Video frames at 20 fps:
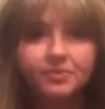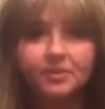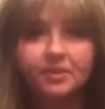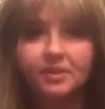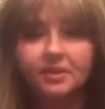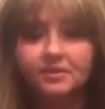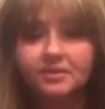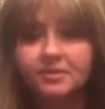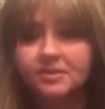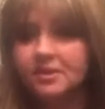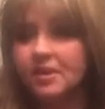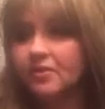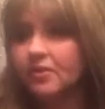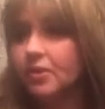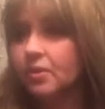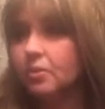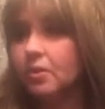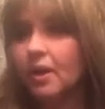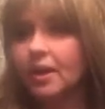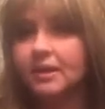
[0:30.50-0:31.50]
It's never
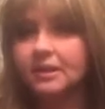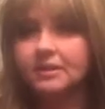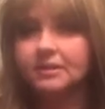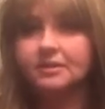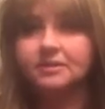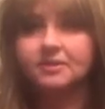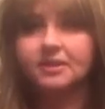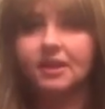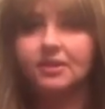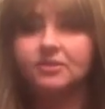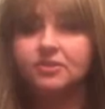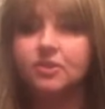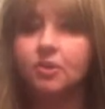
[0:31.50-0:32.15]
quiet in this house.